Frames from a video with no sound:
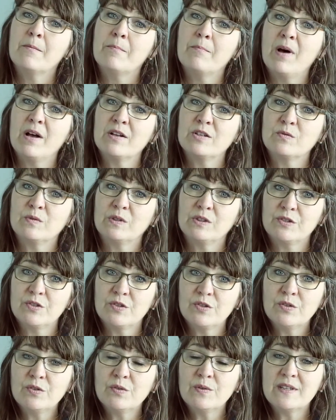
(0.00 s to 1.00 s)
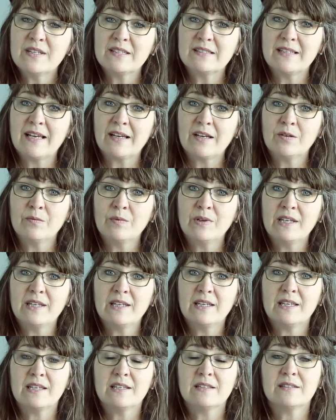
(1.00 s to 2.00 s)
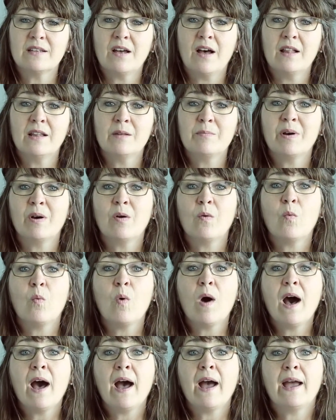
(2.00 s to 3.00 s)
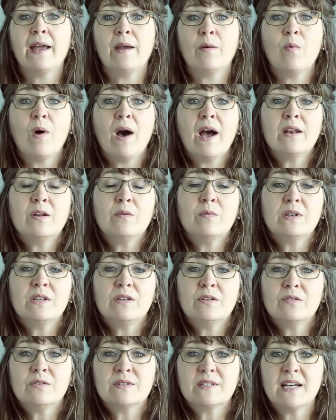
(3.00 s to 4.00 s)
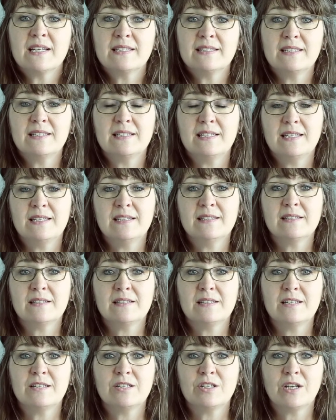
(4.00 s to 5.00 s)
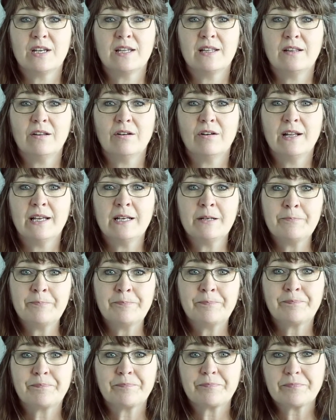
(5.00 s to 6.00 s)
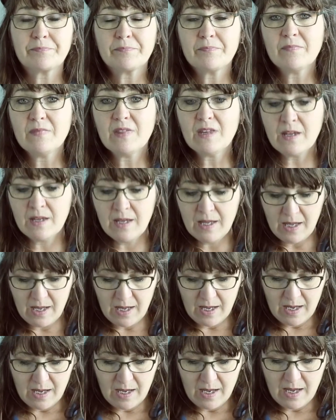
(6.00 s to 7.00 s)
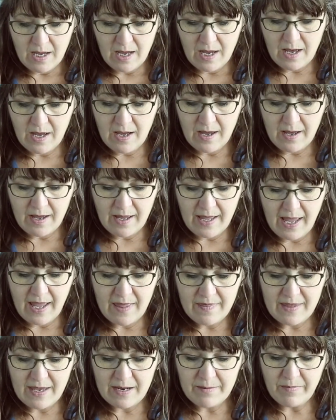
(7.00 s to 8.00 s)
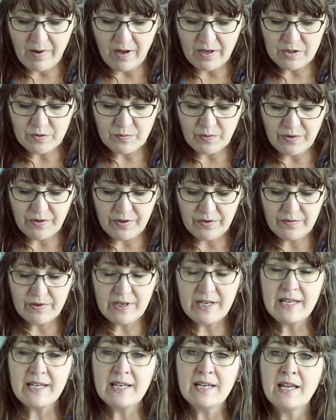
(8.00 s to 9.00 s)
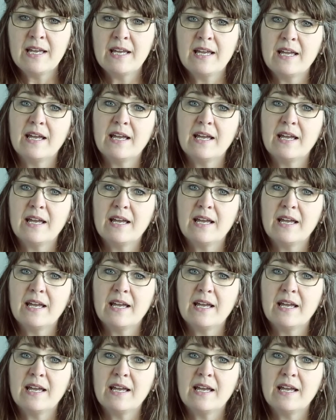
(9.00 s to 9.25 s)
Module 2 in the second week is all about why. Why do we use ICTs in teaching and learning? And then Module 3